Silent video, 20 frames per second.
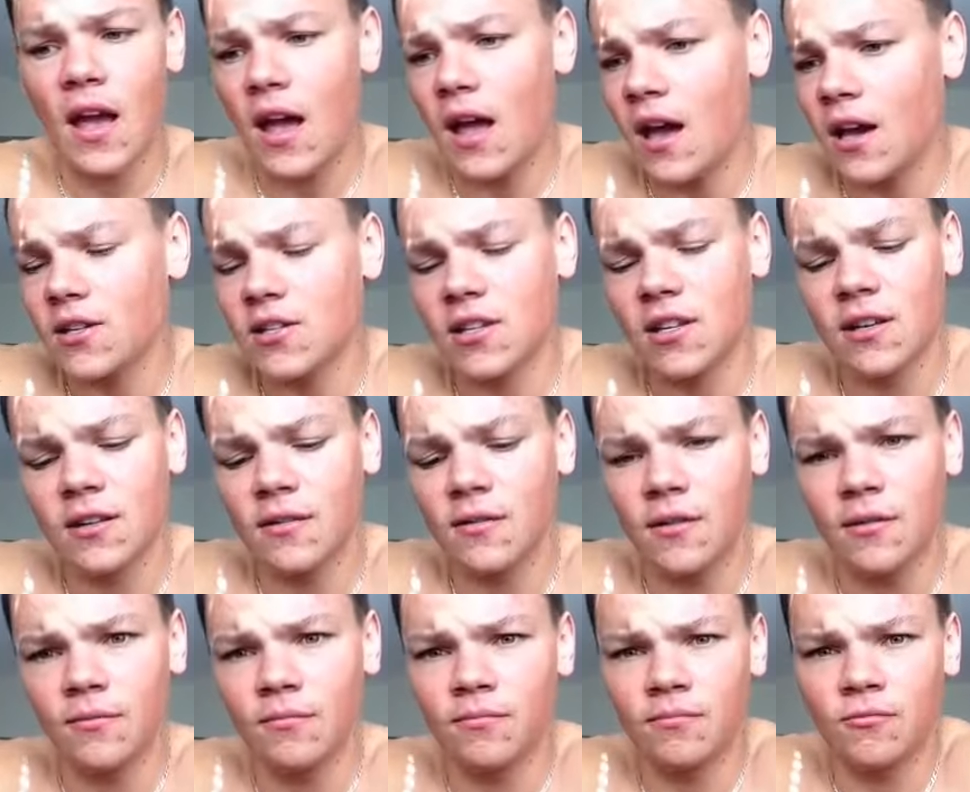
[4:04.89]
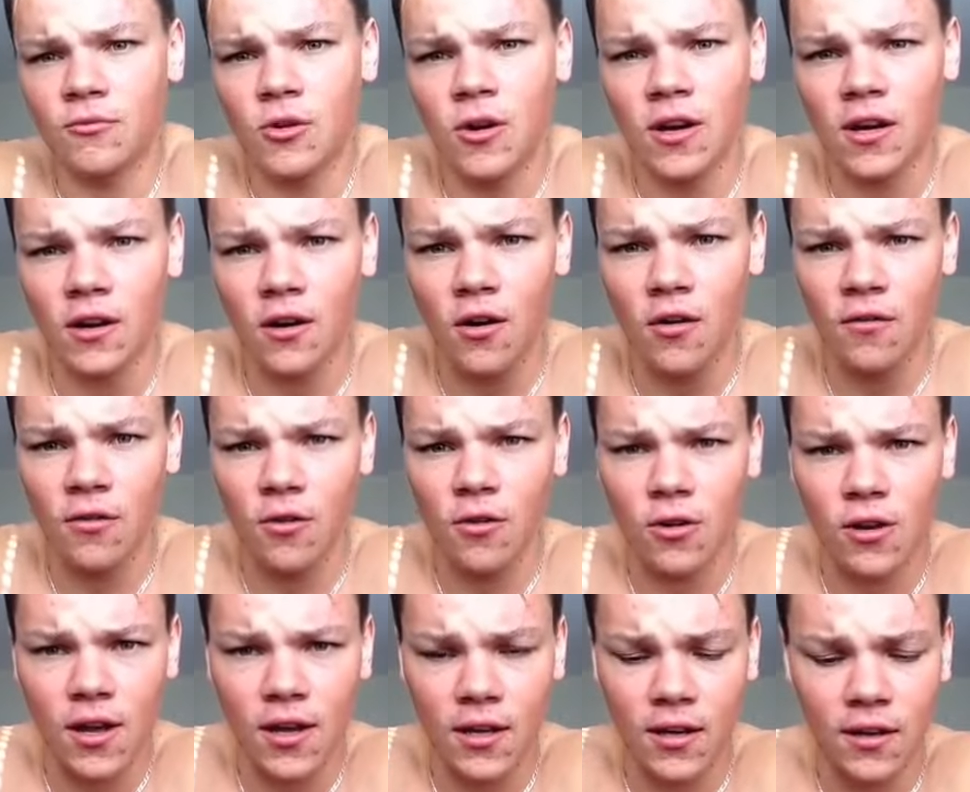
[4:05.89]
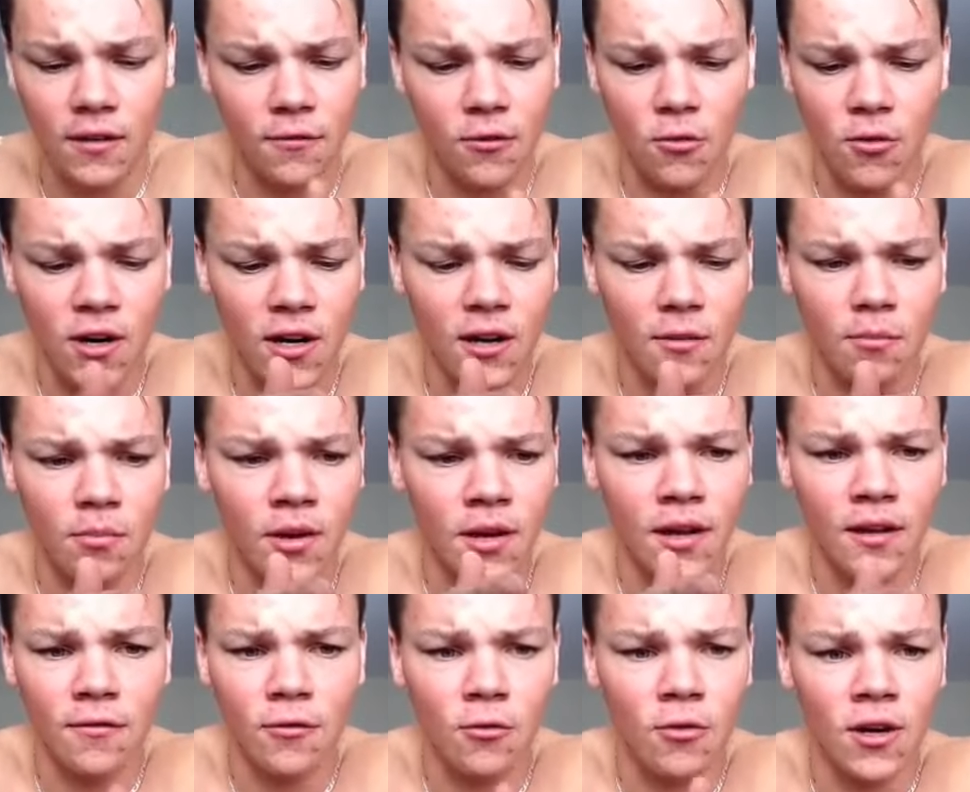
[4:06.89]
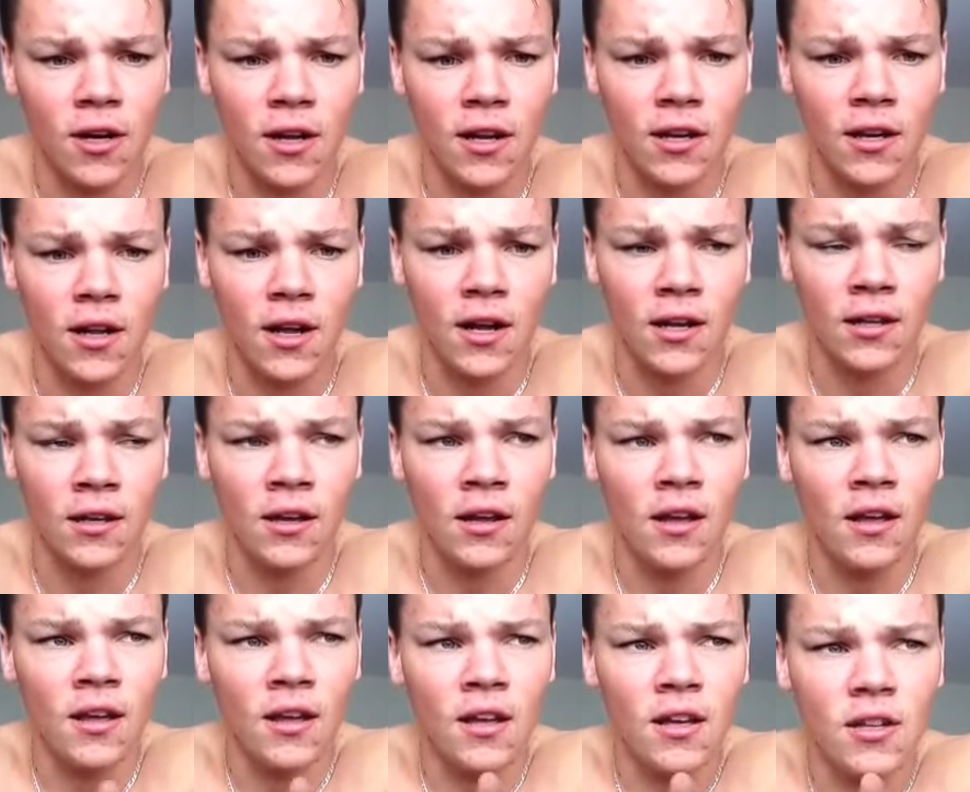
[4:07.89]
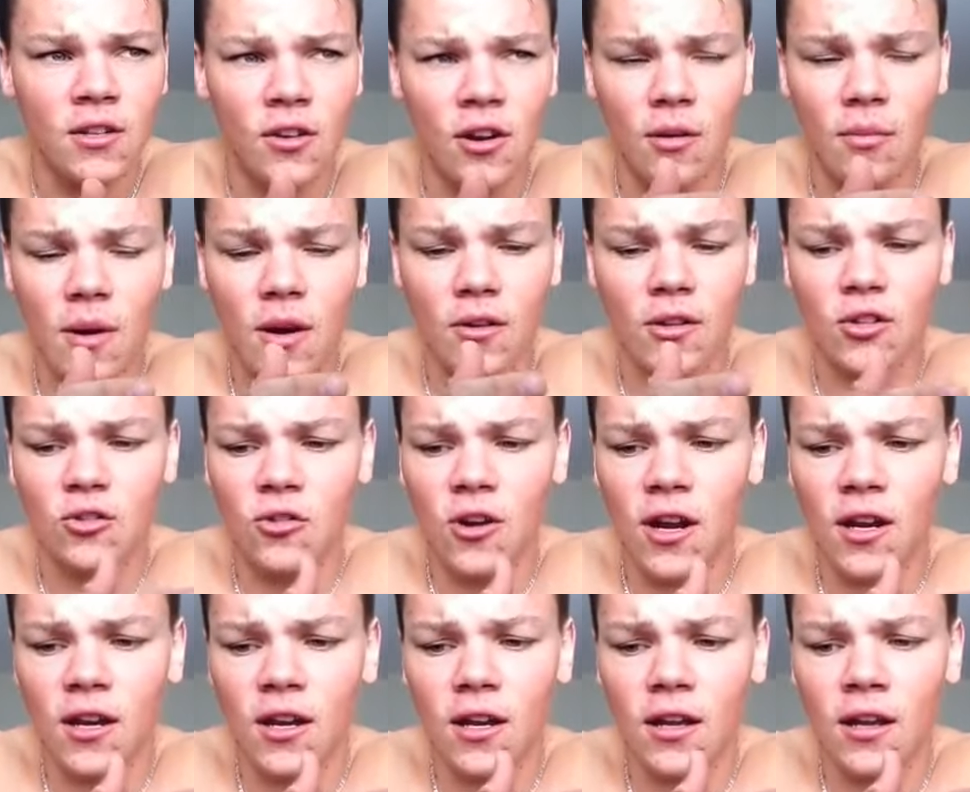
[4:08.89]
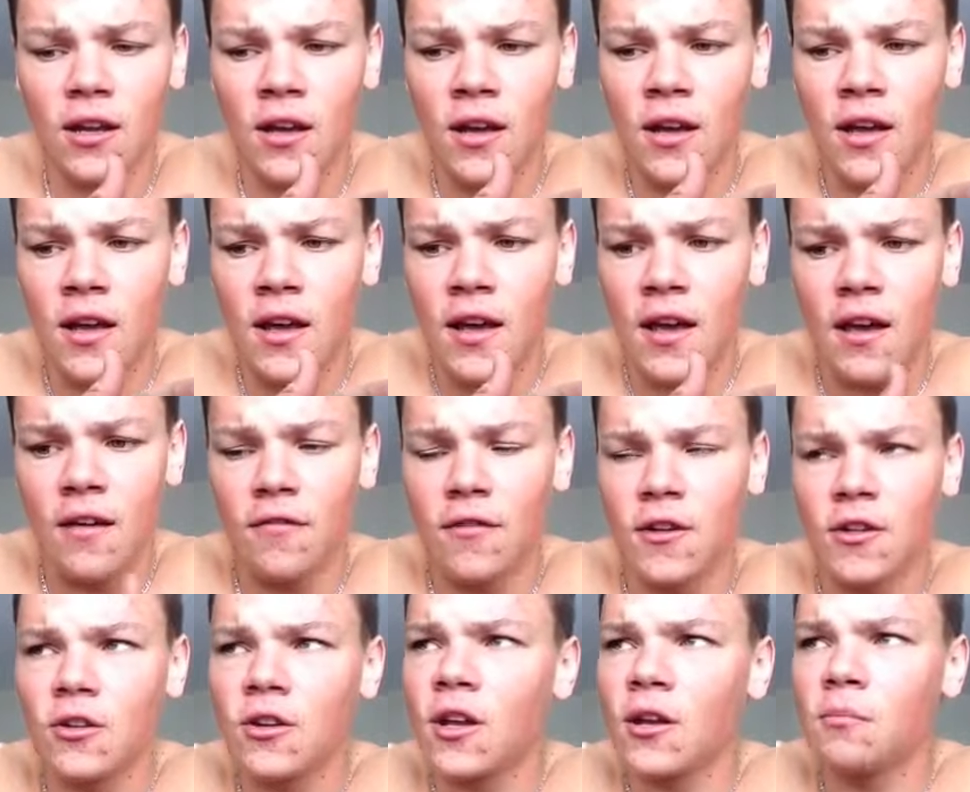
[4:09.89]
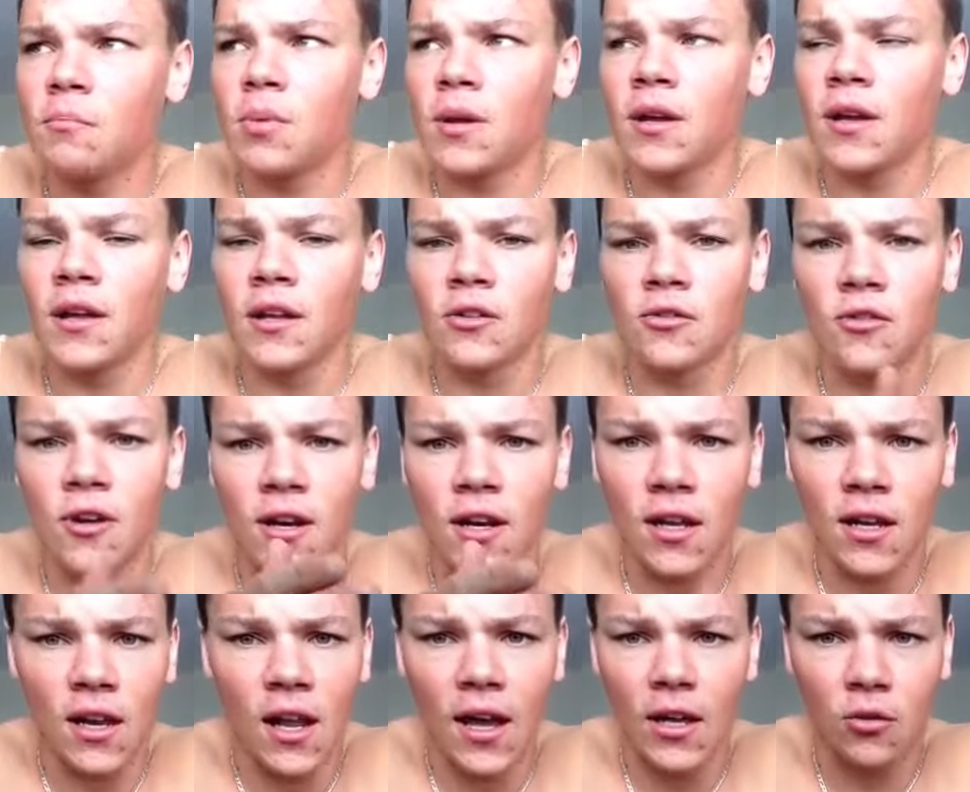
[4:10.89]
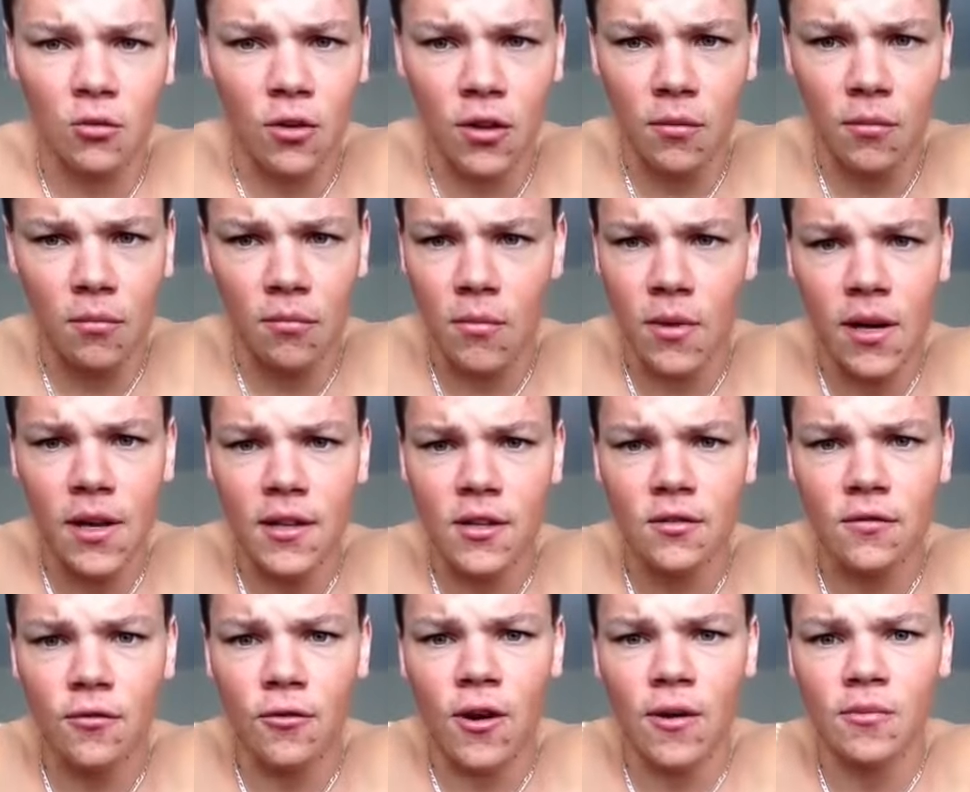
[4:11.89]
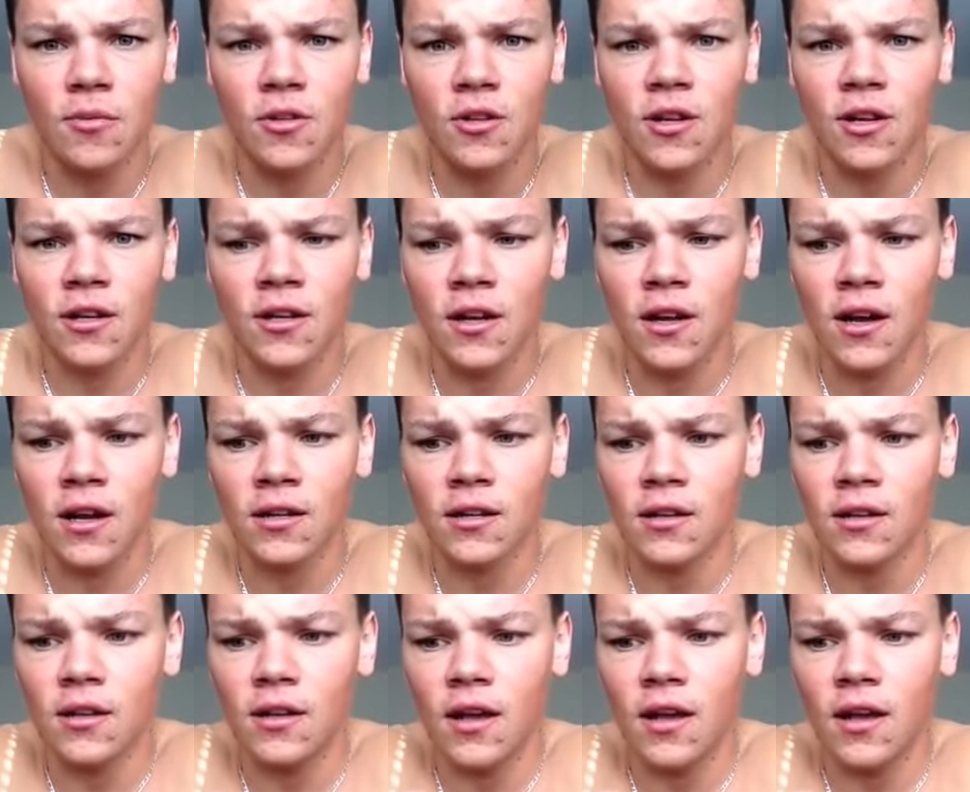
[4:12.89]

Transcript: actually training overall, like if you want to get bigger, if you want to get cut, it's not about training heavy to get big and training light with millions of reps to get cut.